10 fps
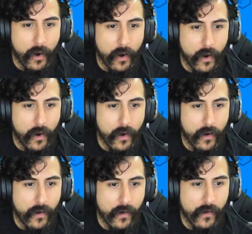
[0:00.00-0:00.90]

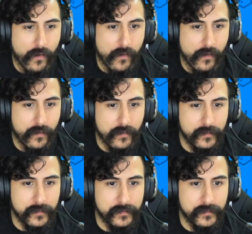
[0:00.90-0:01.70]
[no speech]